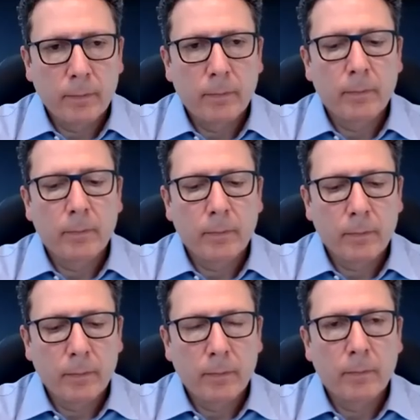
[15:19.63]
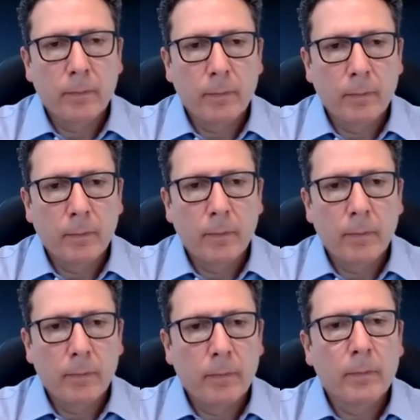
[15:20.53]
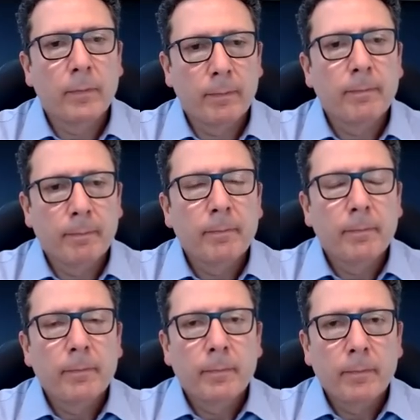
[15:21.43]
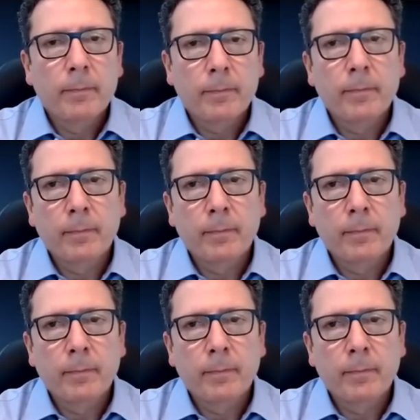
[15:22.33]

[no speech]